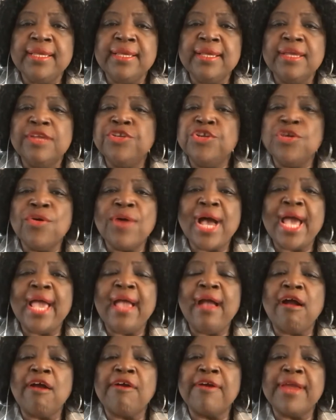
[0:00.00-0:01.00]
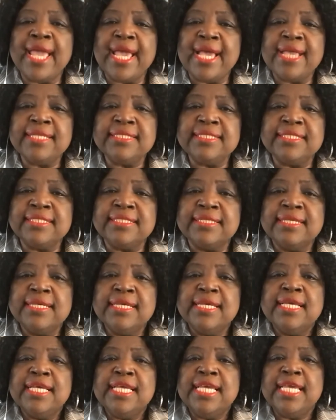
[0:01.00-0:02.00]
no IRS.
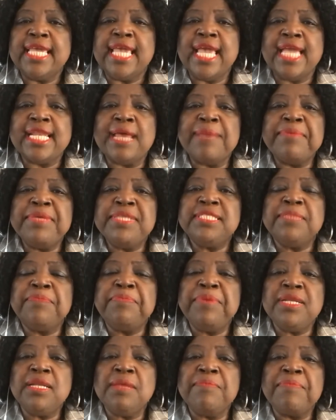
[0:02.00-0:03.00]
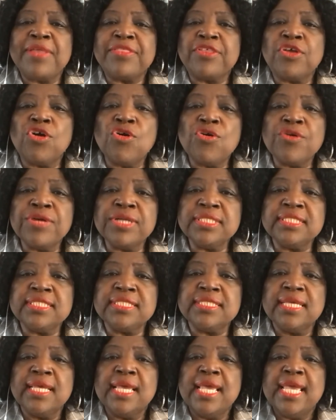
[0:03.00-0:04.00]
It cannot be subpoenaed by the
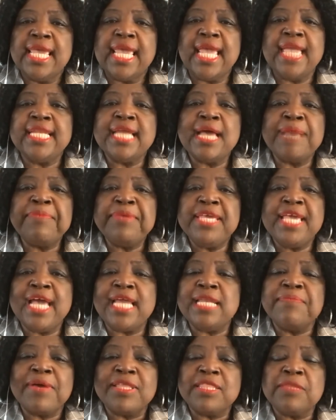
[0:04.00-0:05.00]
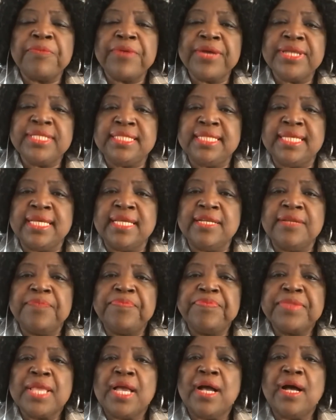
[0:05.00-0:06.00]
courts, cannot be gotten by the president.
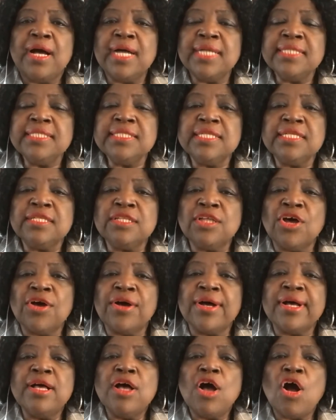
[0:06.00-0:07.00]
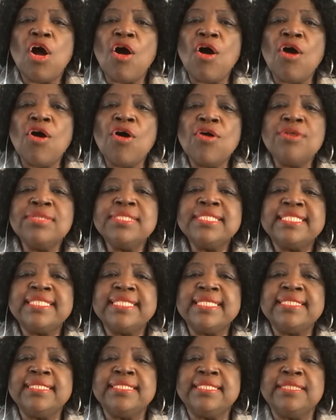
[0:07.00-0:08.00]
Under the law, all
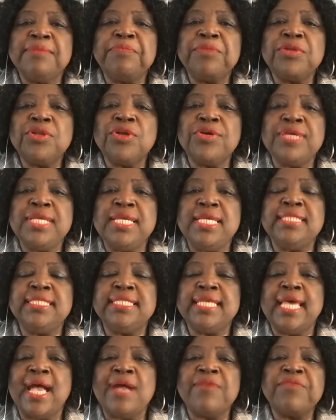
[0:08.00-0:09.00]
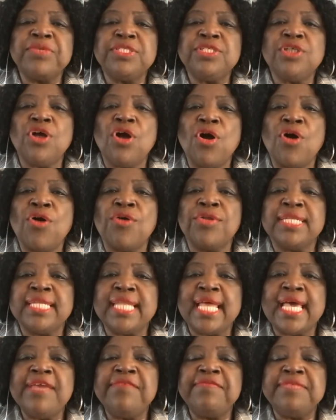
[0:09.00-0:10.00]
census employees have what's called
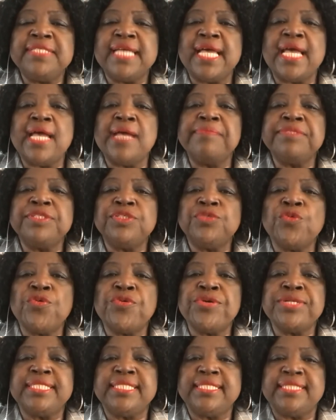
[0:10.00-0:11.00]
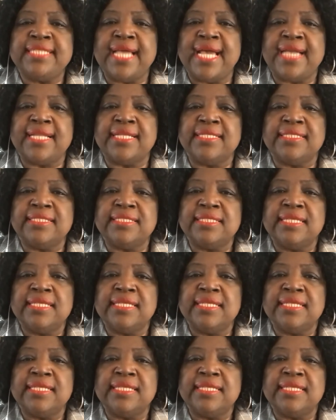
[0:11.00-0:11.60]
lifetime sworn status.